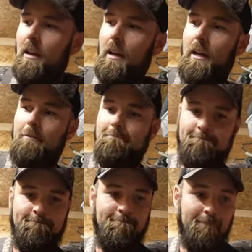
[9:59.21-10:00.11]
Um,
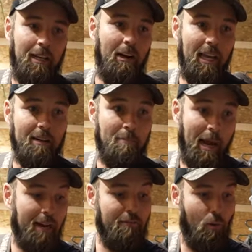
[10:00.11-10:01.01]
now I got a
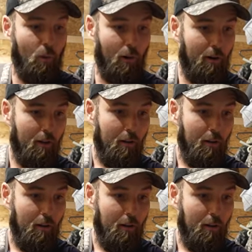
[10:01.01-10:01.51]
pack for